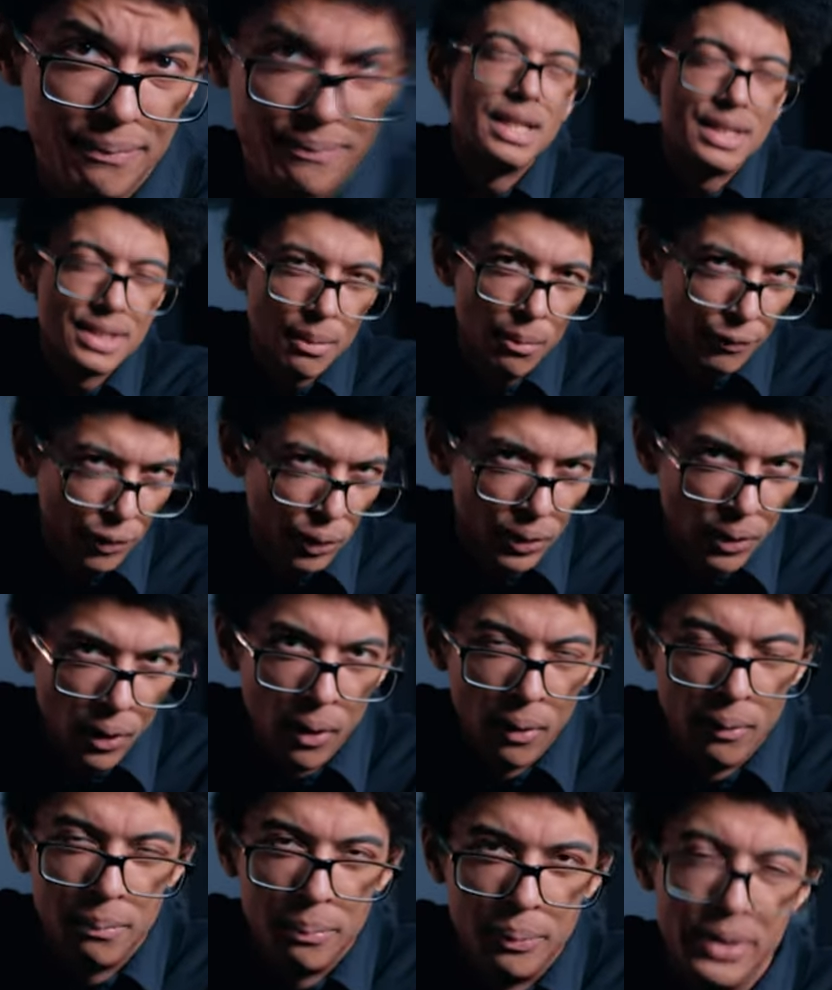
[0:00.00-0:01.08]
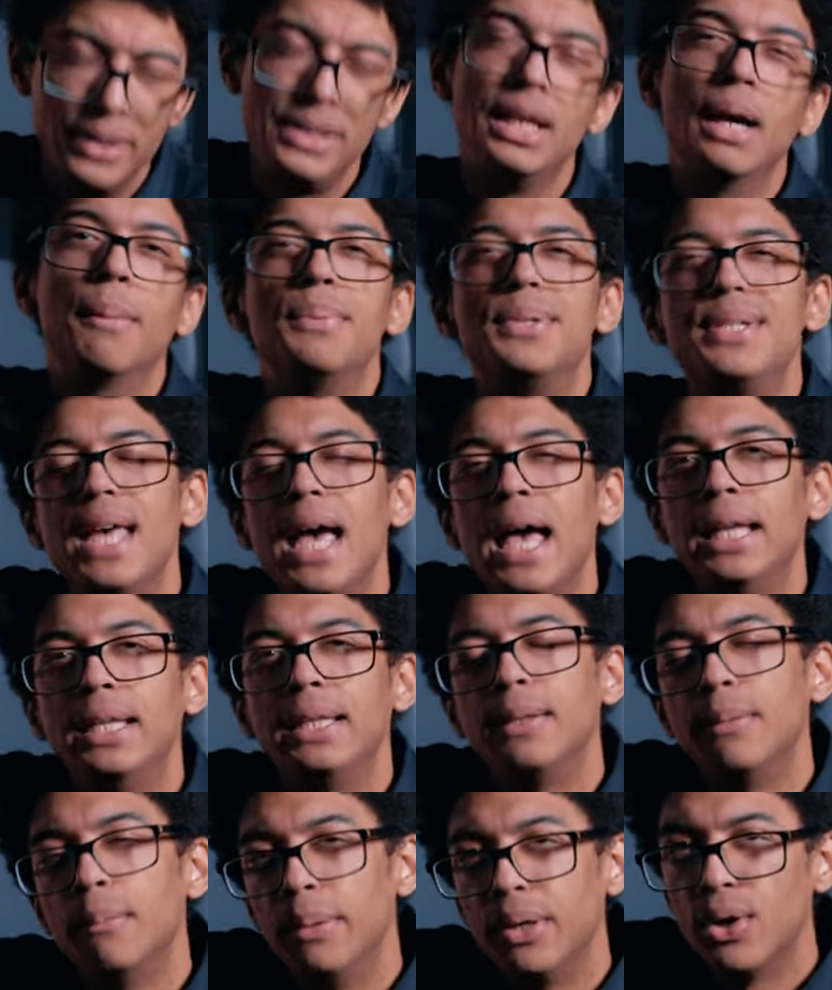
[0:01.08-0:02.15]
Some of you got pretty upset
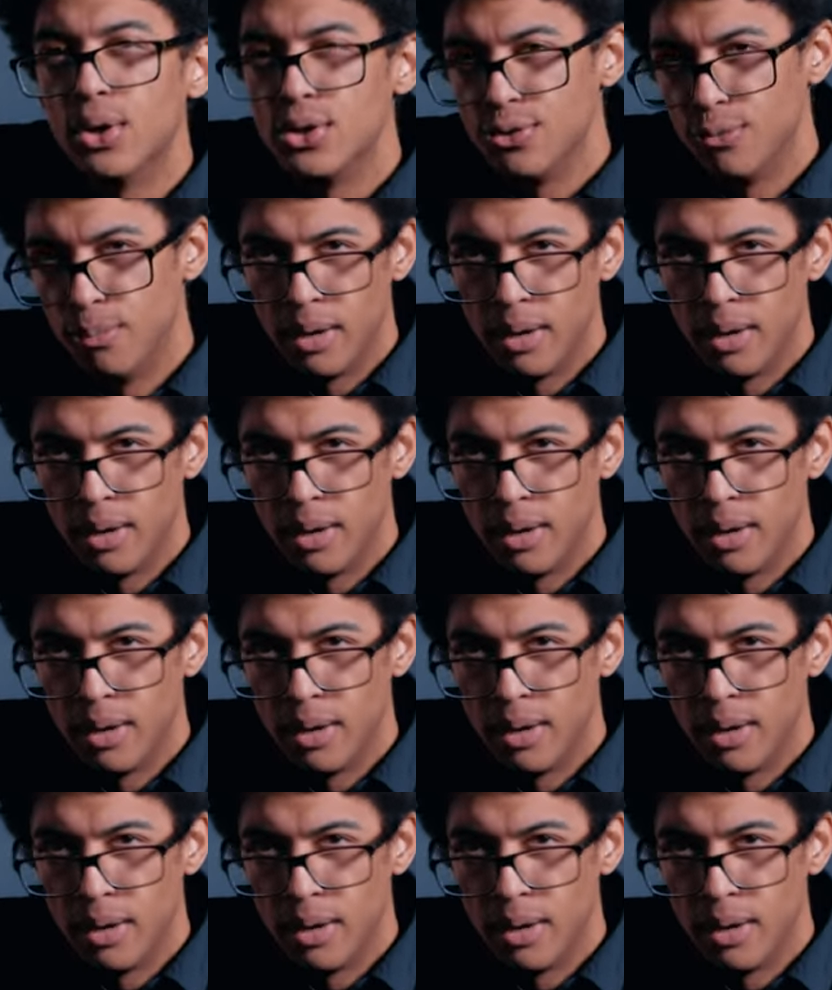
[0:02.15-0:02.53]
because of